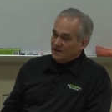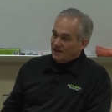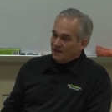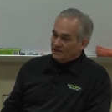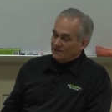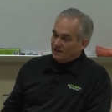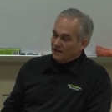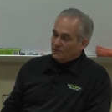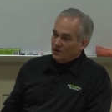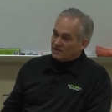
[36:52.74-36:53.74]
And
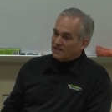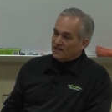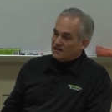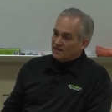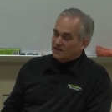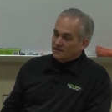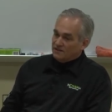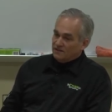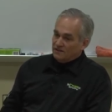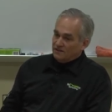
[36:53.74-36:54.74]
I walked in.
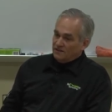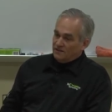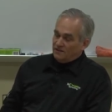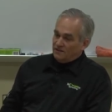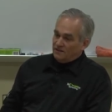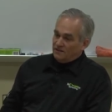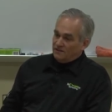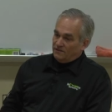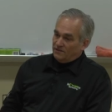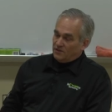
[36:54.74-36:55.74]

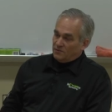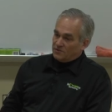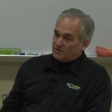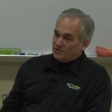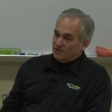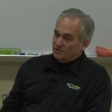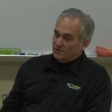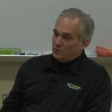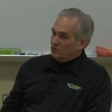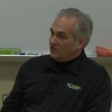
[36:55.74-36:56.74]
Uh, there was uh,
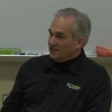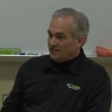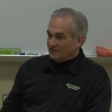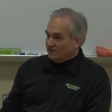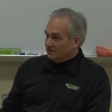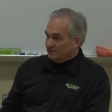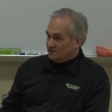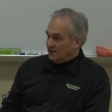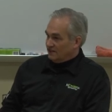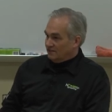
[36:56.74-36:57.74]
the roof leaked
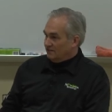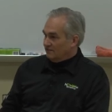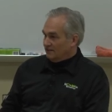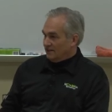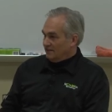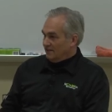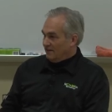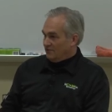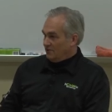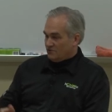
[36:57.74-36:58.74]
like like
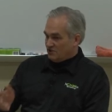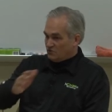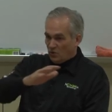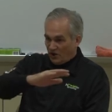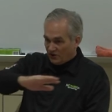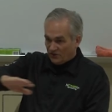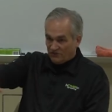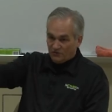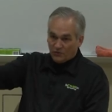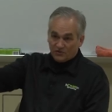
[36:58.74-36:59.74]
everywhere. There was just water on
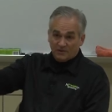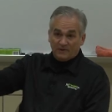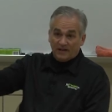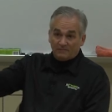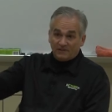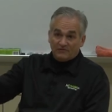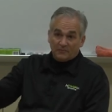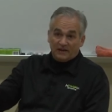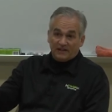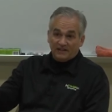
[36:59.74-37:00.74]
the floors. It had been empty for about